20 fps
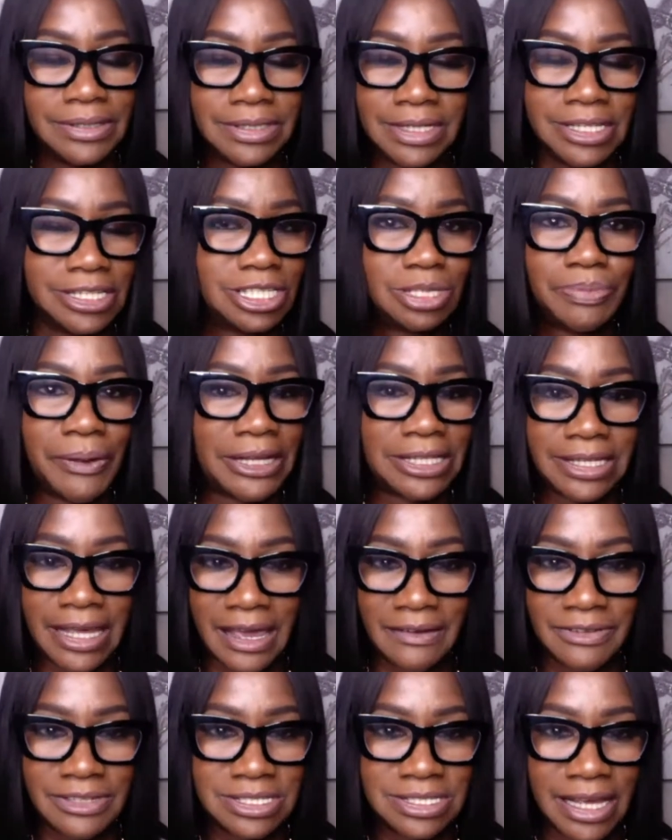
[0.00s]
Didn't expect to
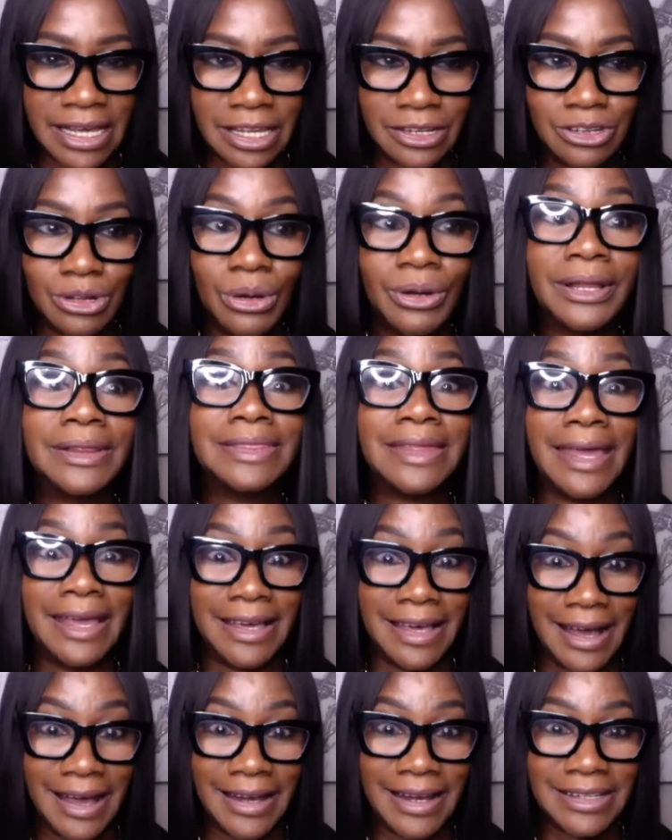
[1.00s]
have a second daughter. Thank
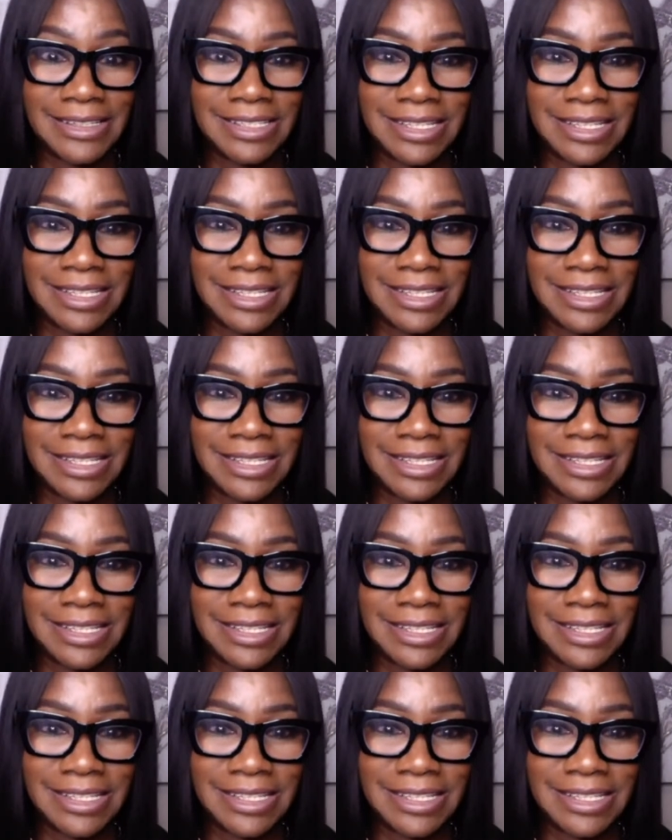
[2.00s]
God I